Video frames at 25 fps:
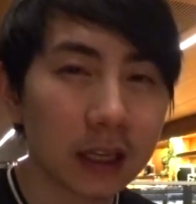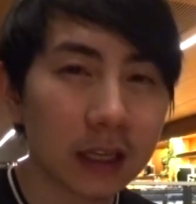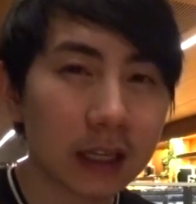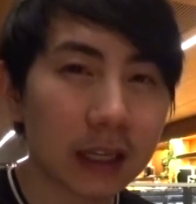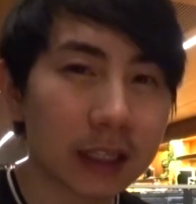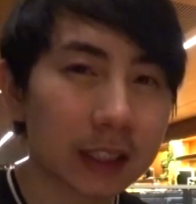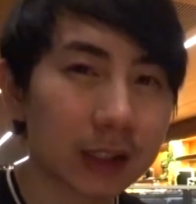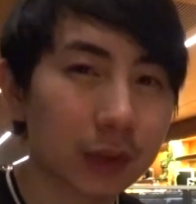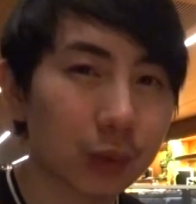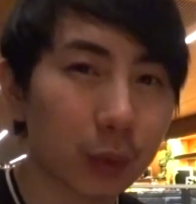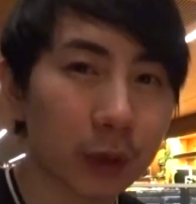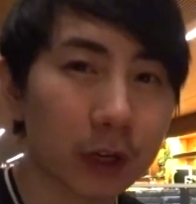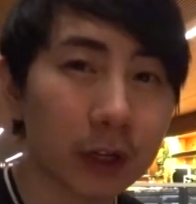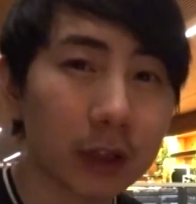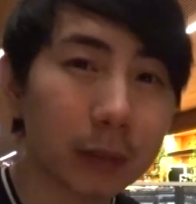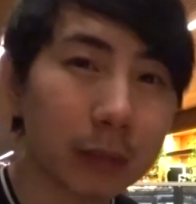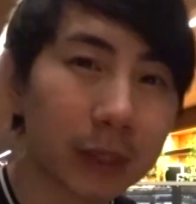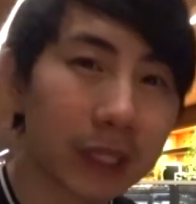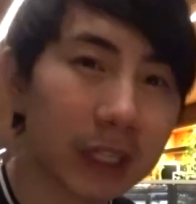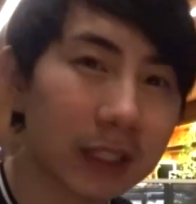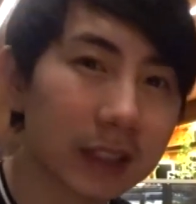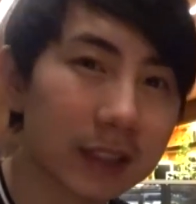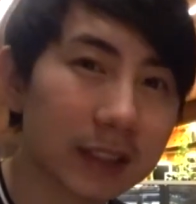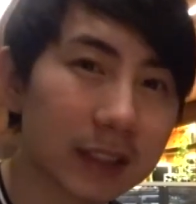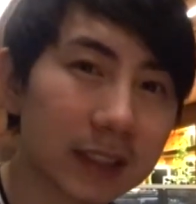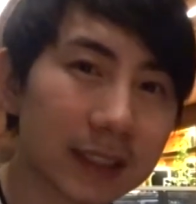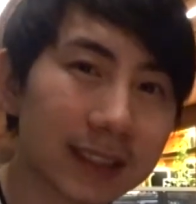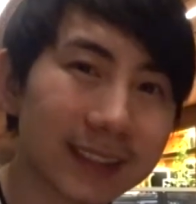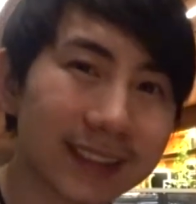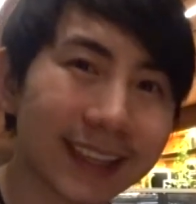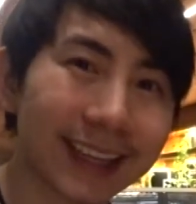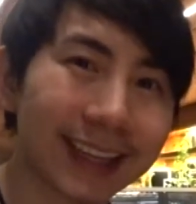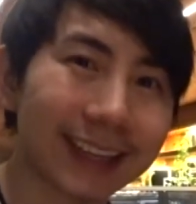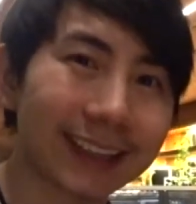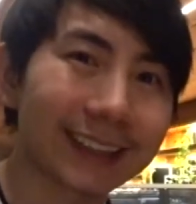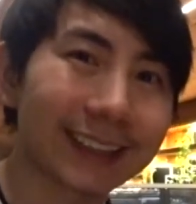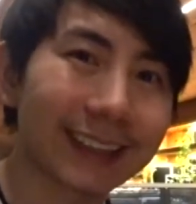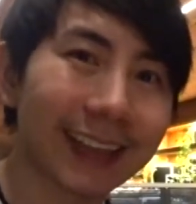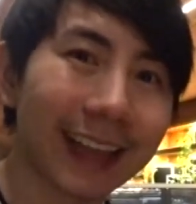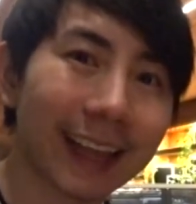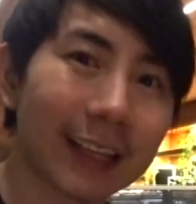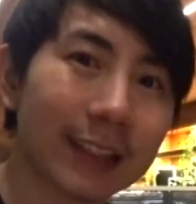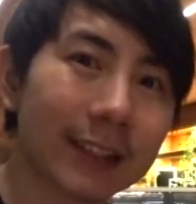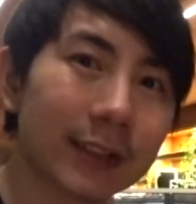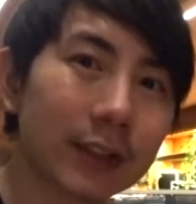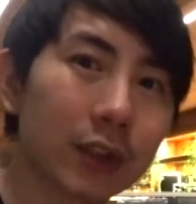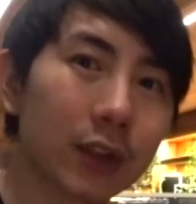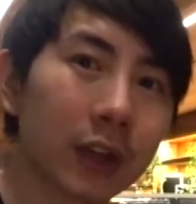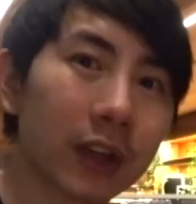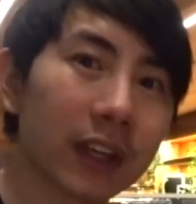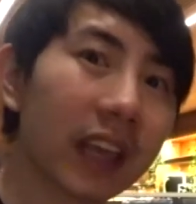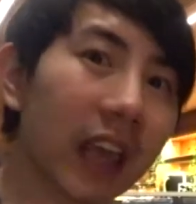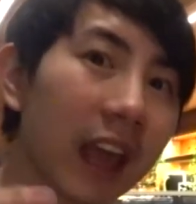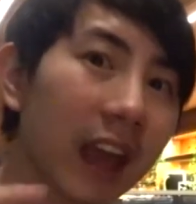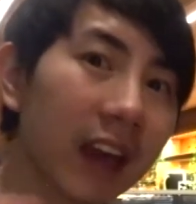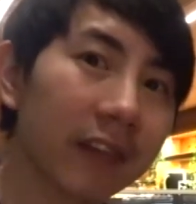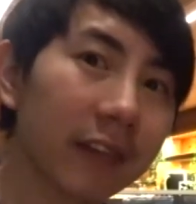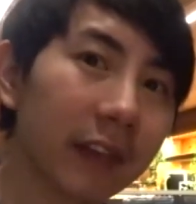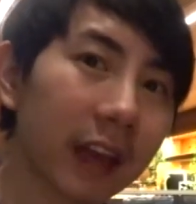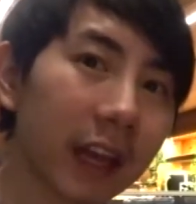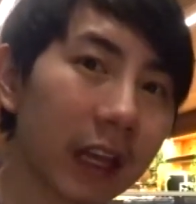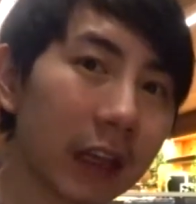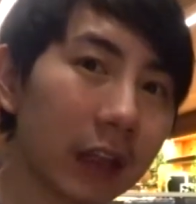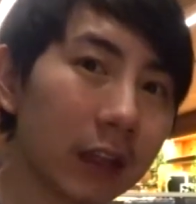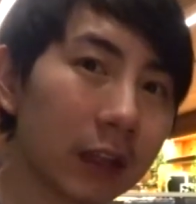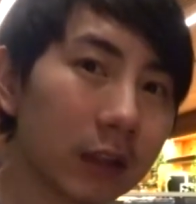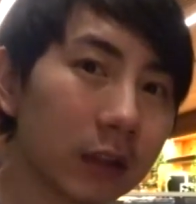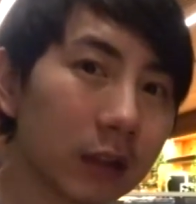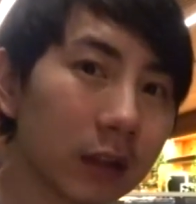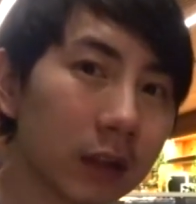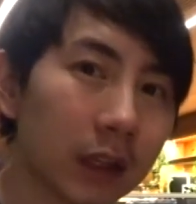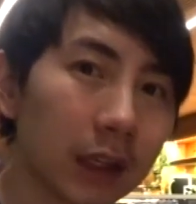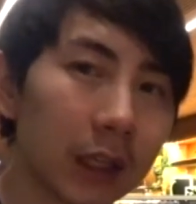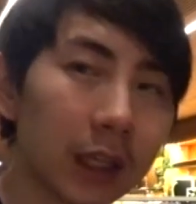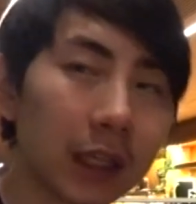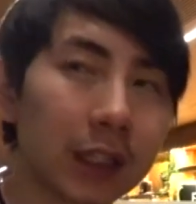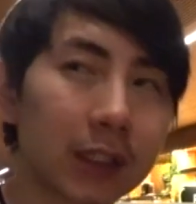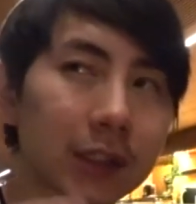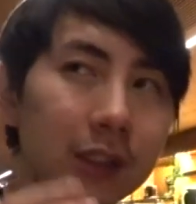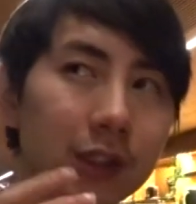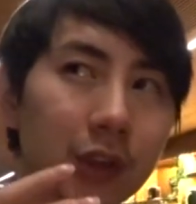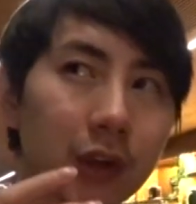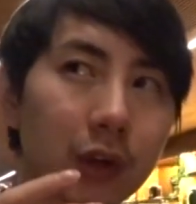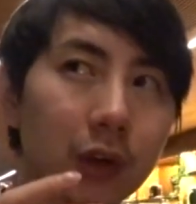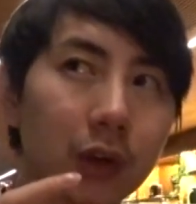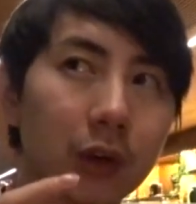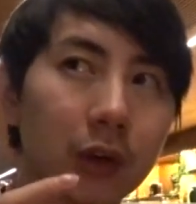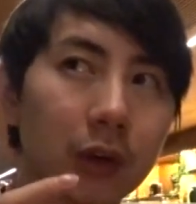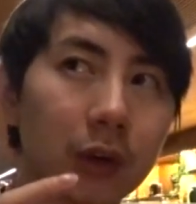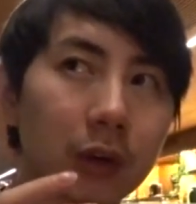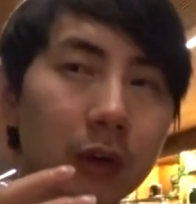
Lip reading: it's weird because it's like next to a cafe. So